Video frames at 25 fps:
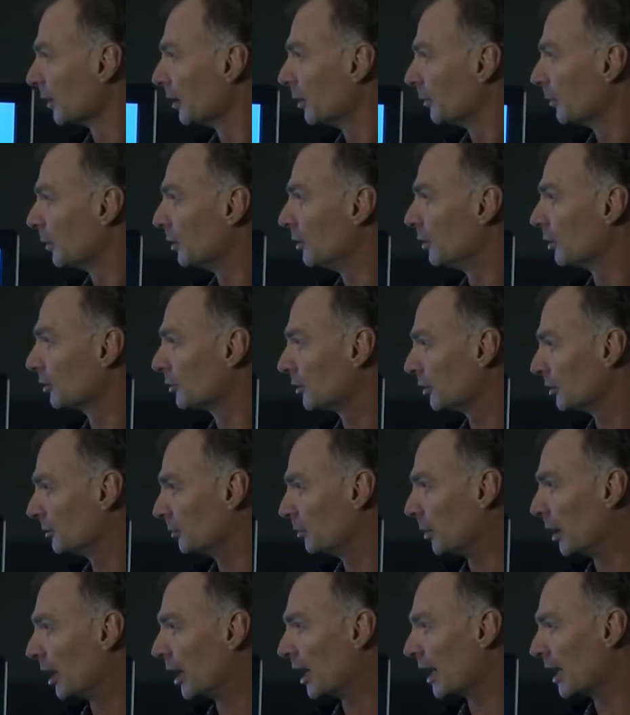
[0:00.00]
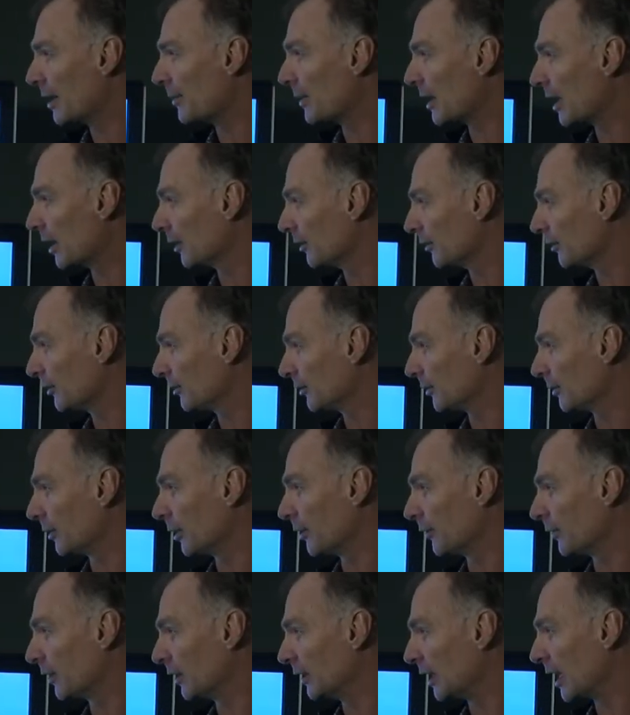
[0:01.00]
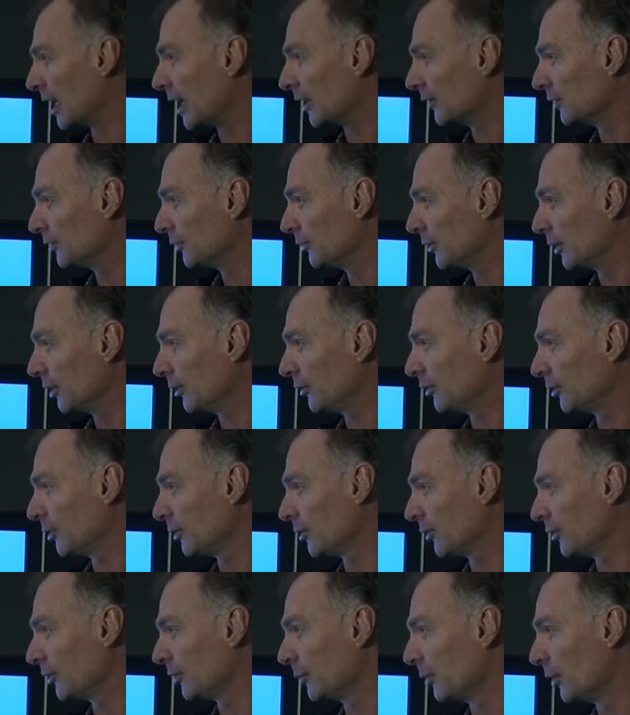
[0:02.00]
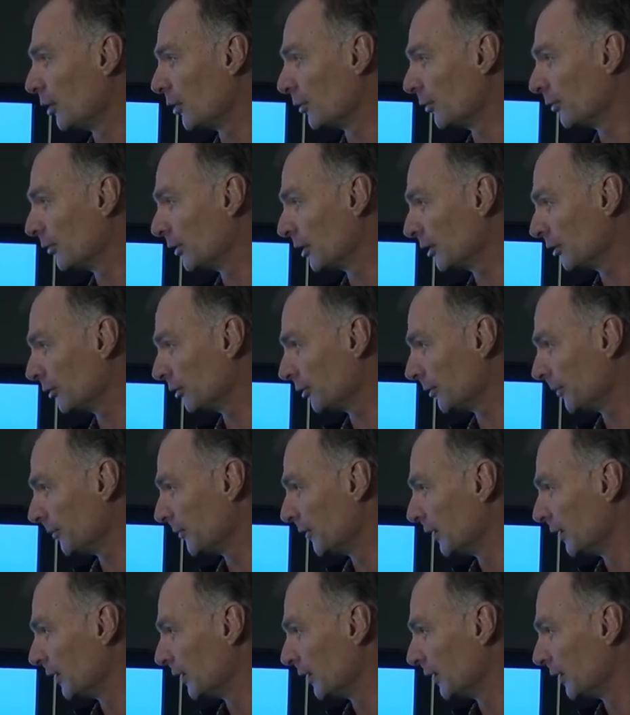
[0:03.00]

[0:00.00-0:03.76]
We looked at biomass of the large fish and the small fish,